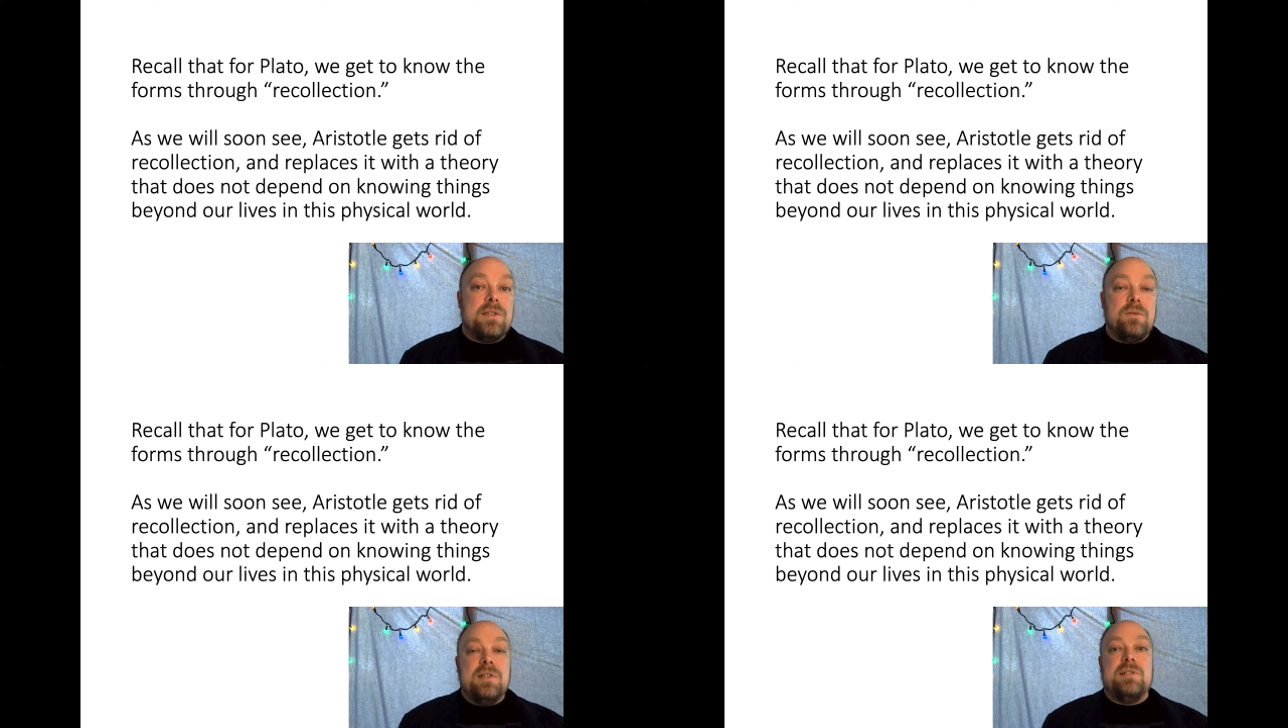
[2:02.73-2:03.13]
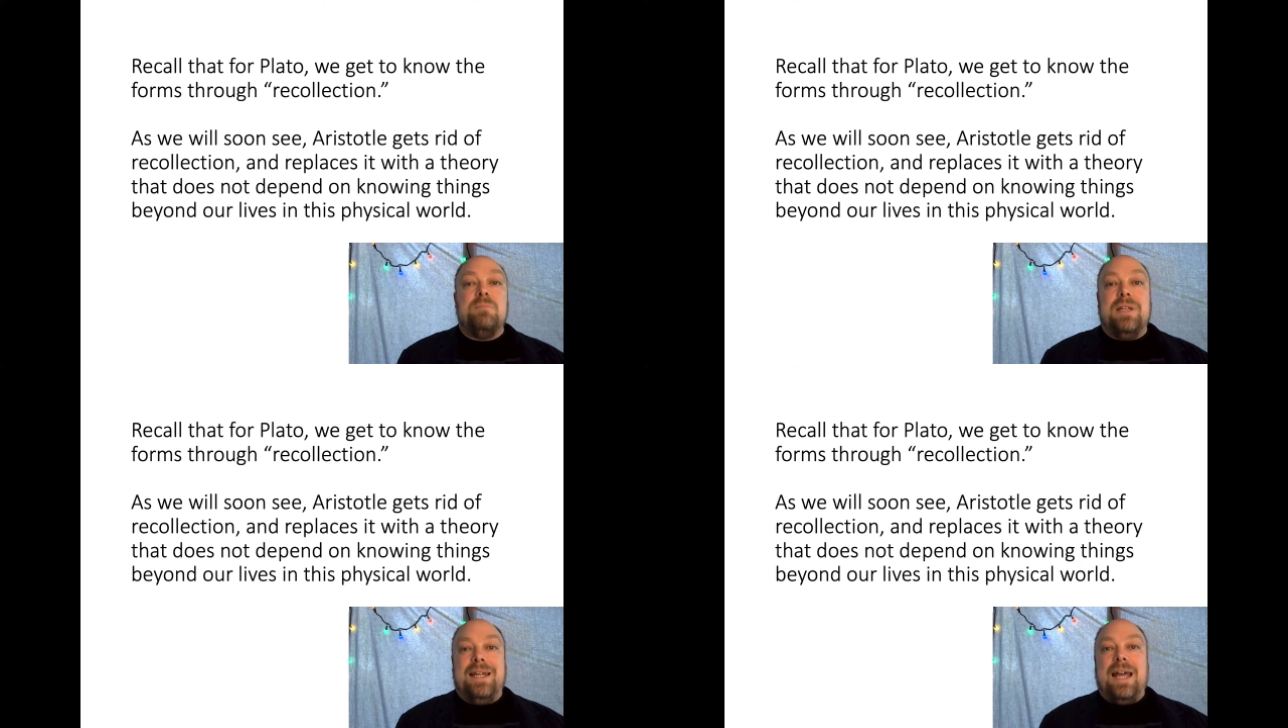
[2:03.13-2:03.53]
to
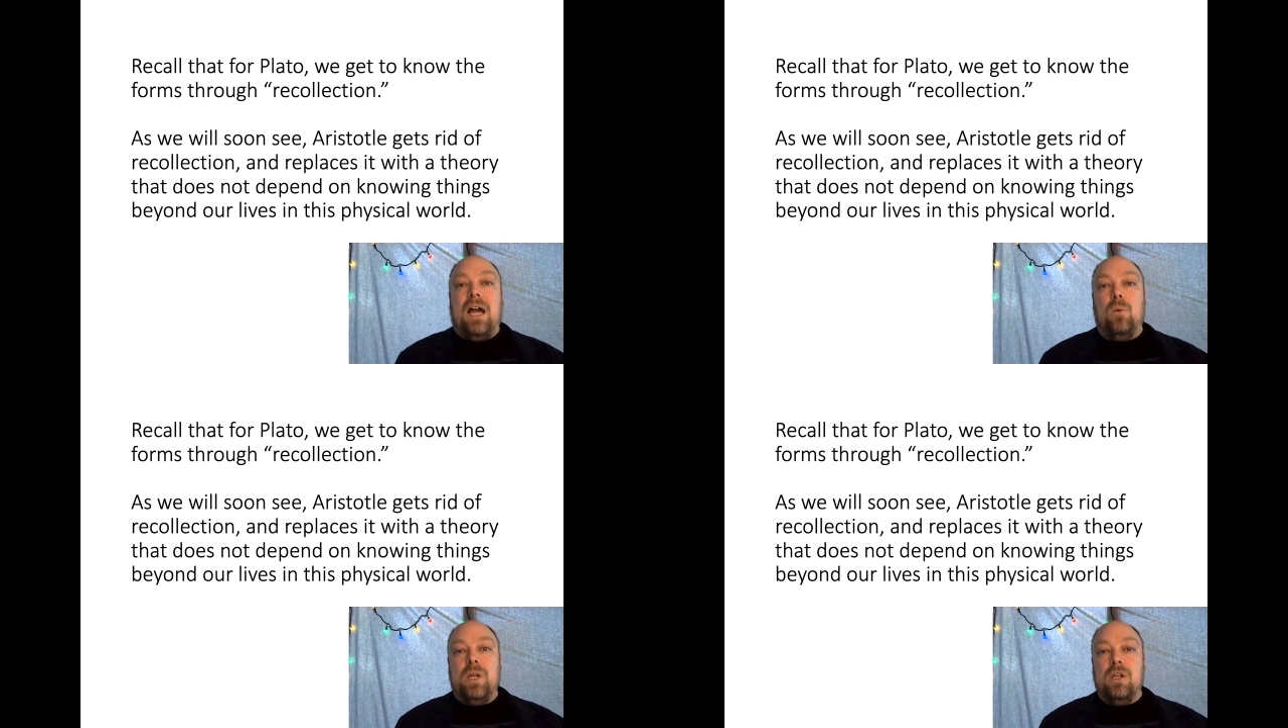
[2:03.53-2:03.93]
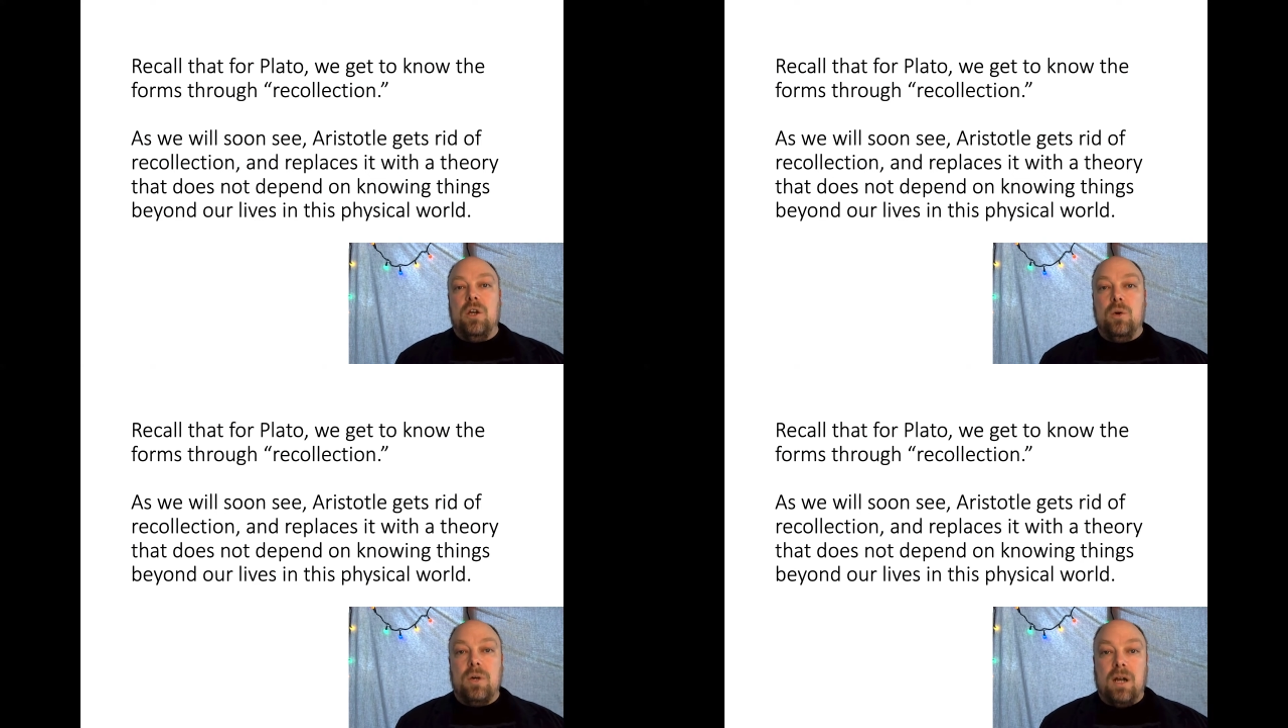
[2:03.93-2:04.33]
explain how we
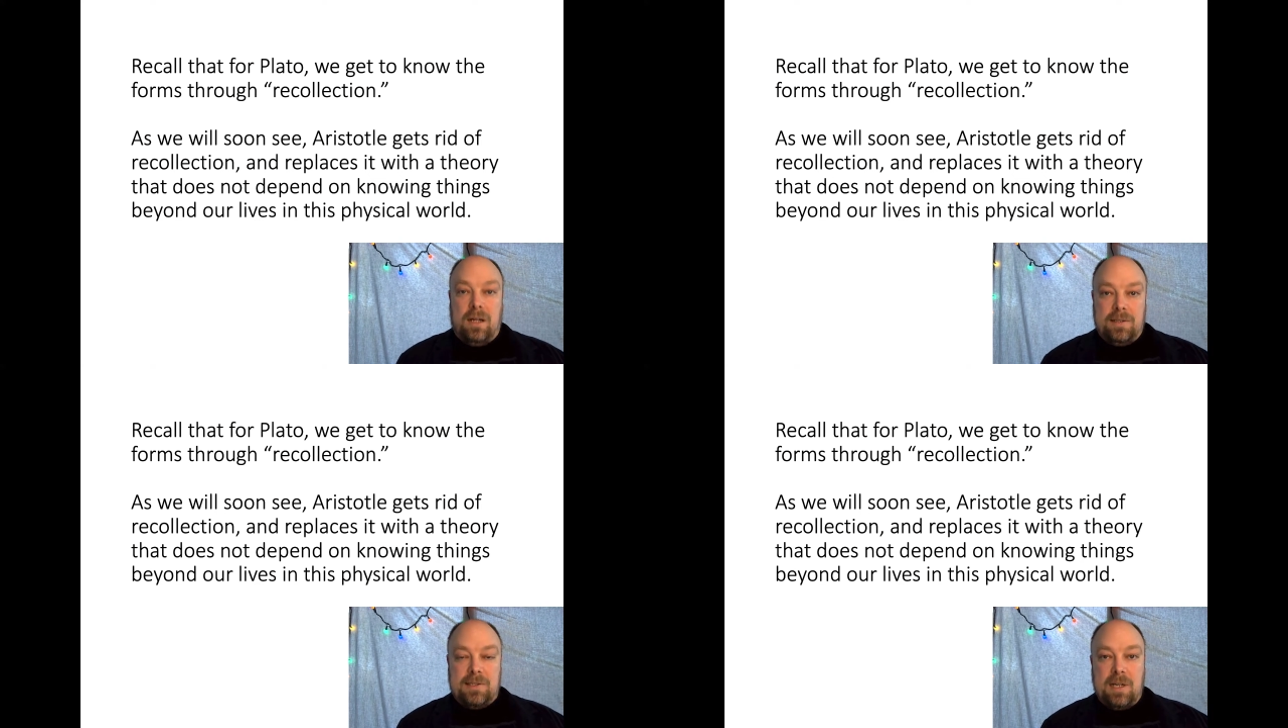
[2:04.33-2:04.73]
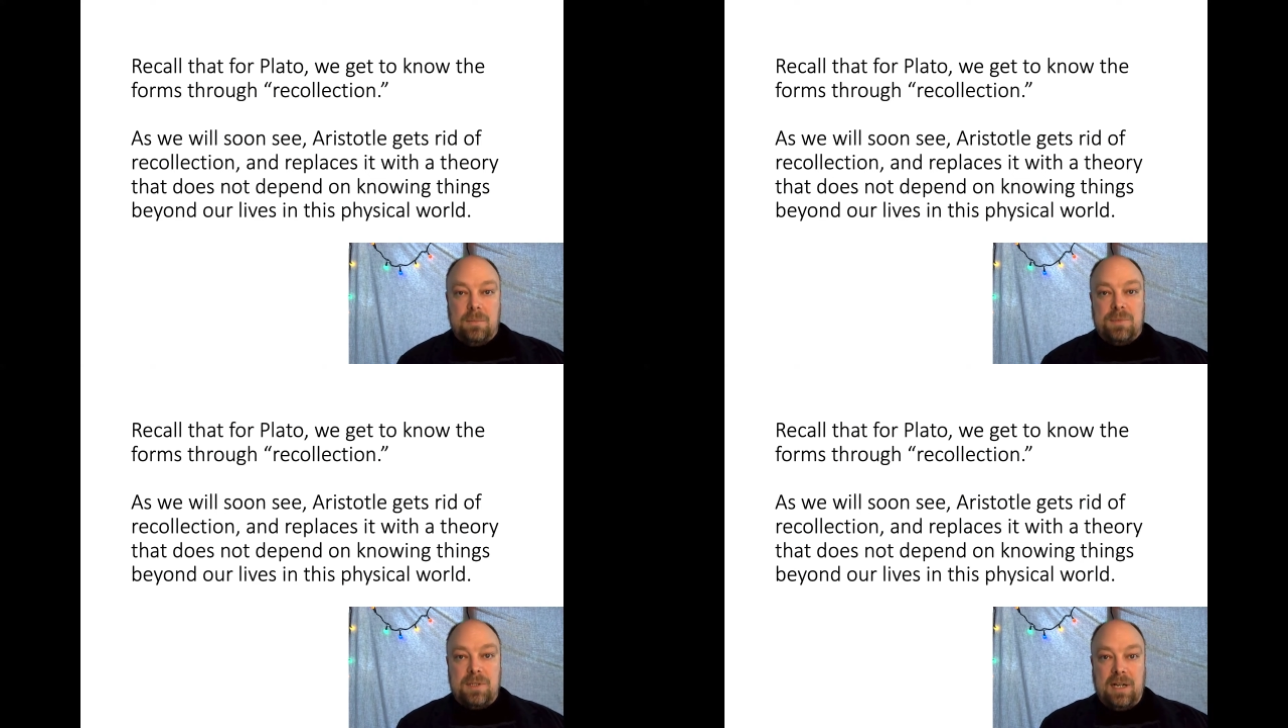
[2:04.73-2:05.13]
know
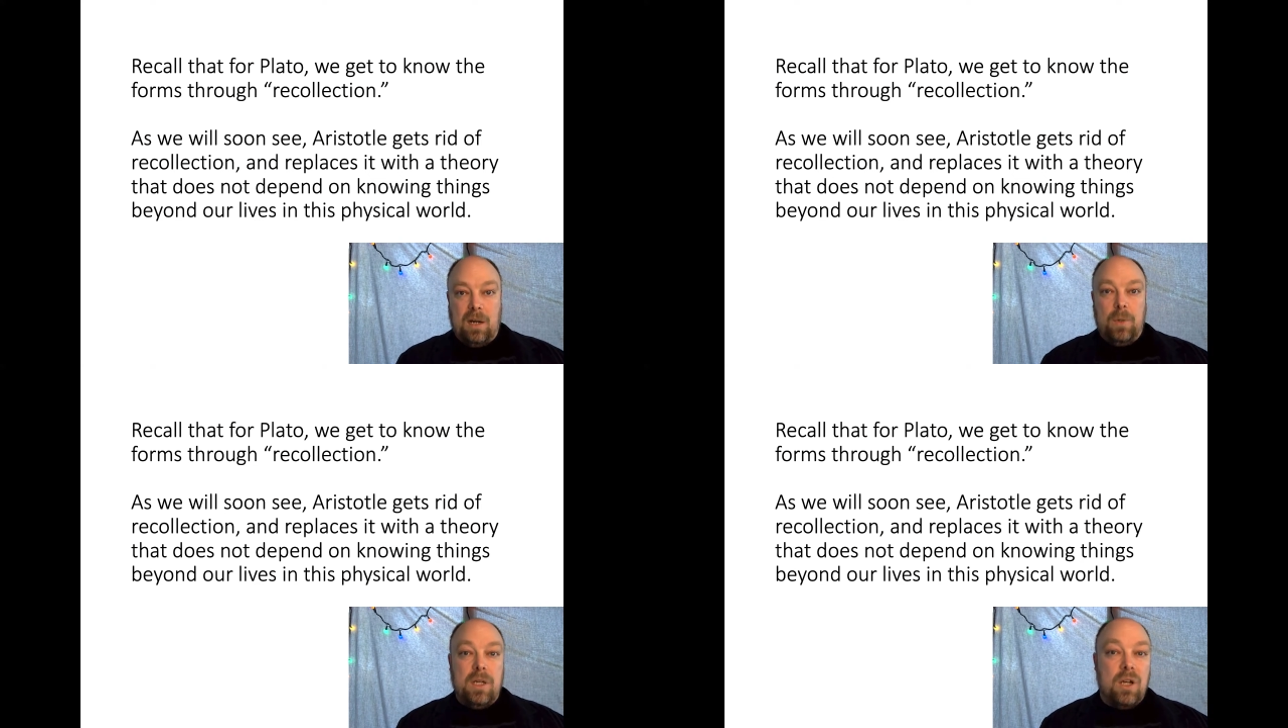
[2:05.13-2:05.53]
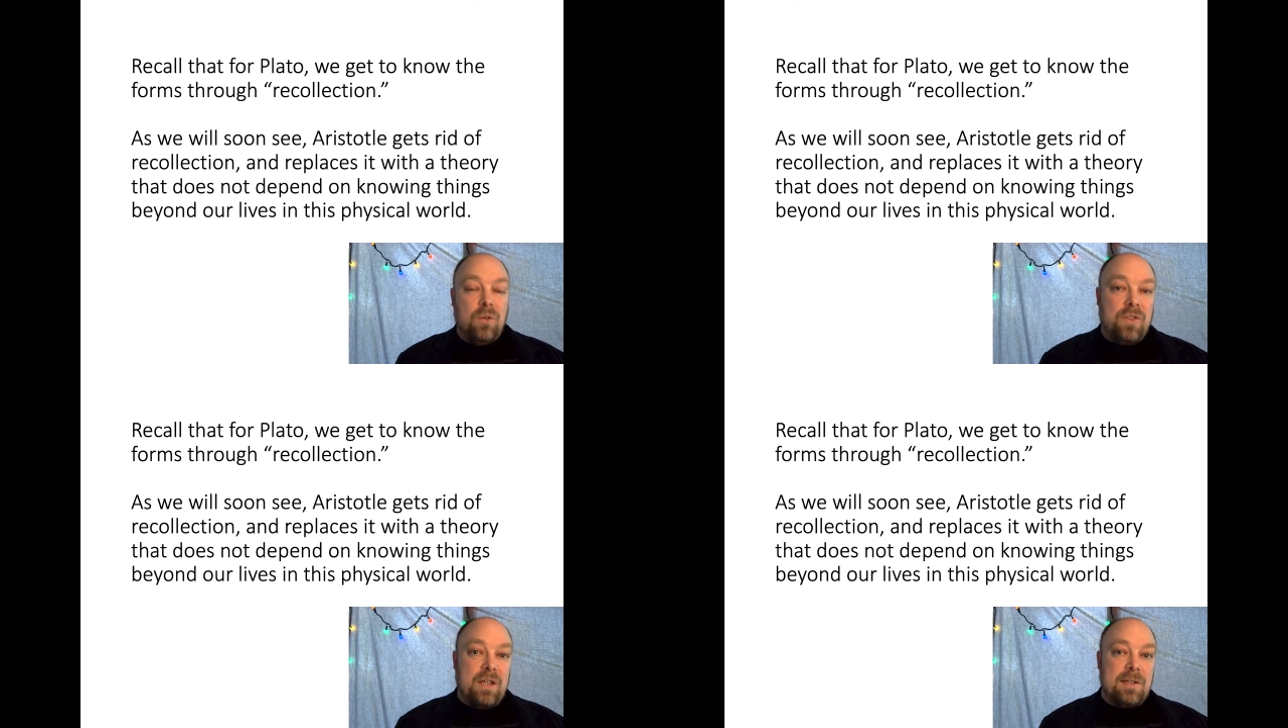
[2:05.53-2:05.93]
concepts and how we know
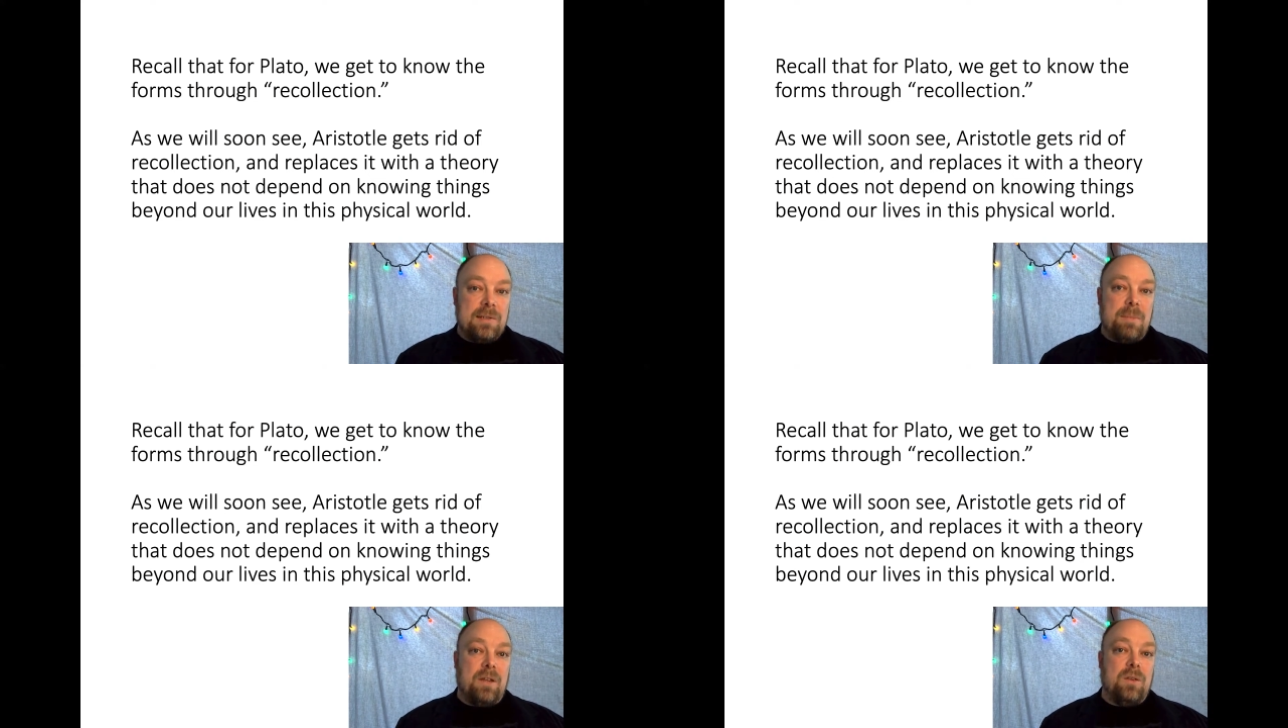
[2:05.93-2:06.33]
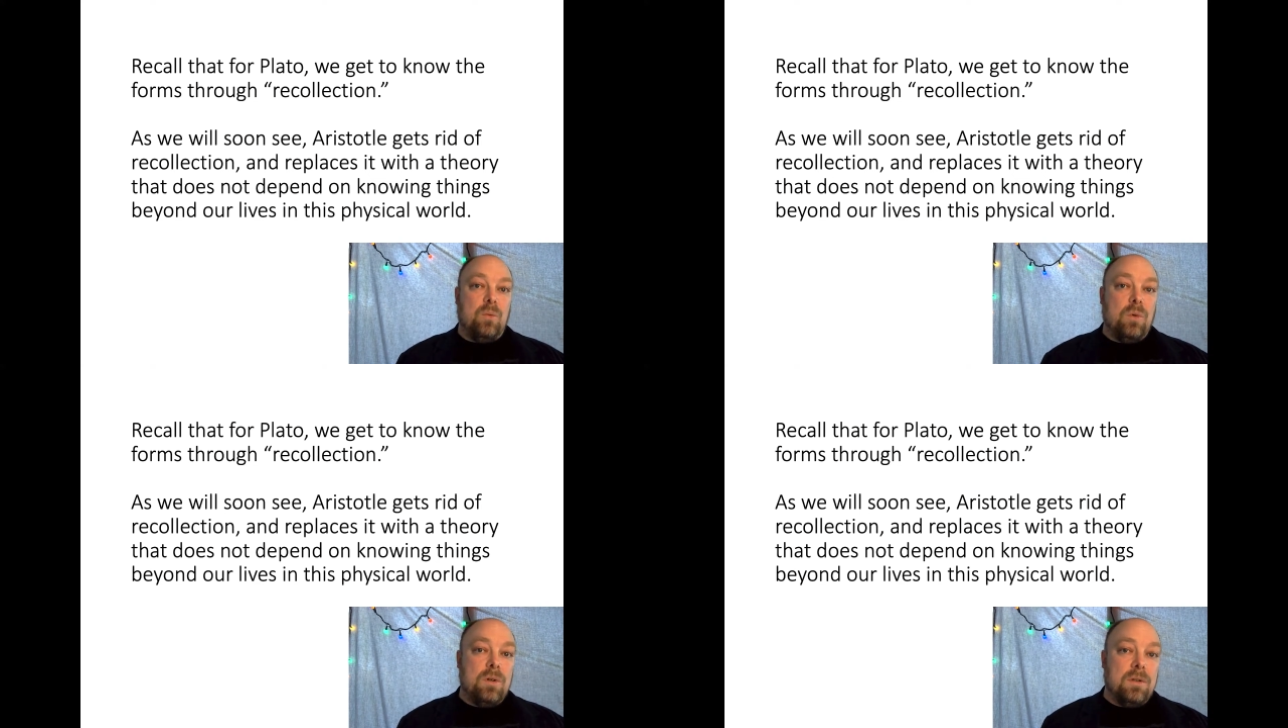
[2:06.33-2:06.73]
things about the
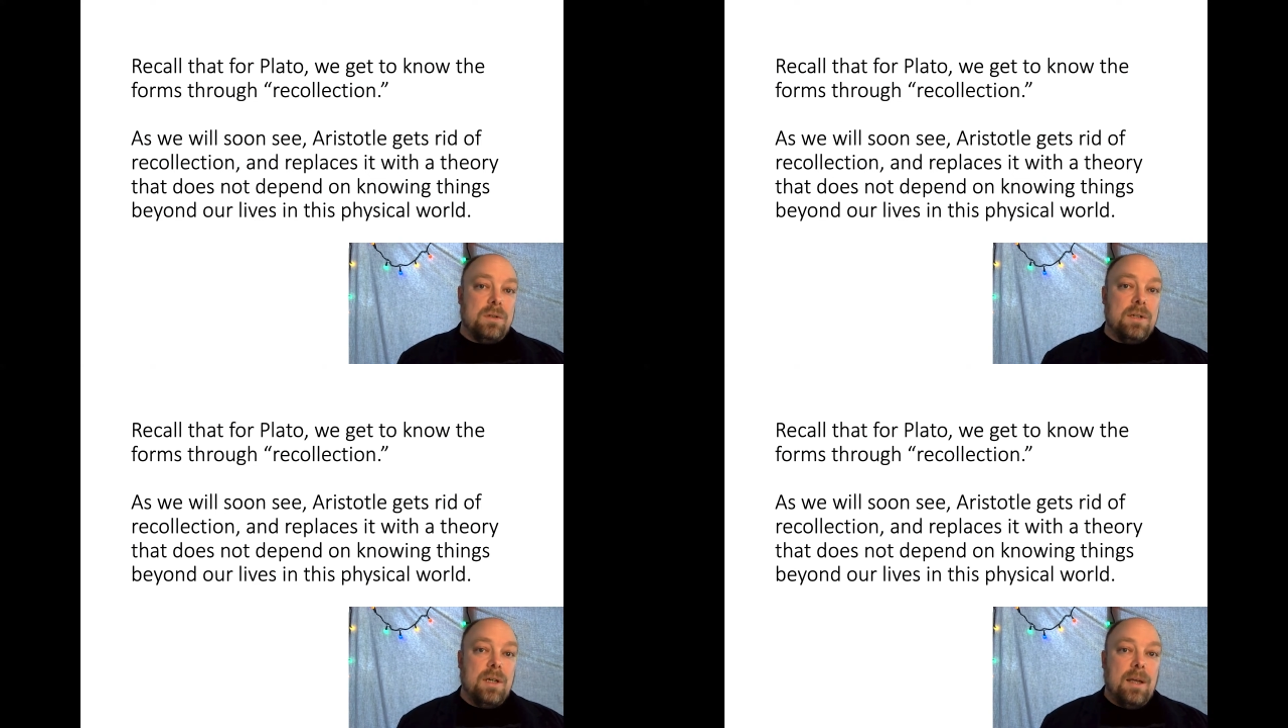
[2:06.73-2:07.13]
world.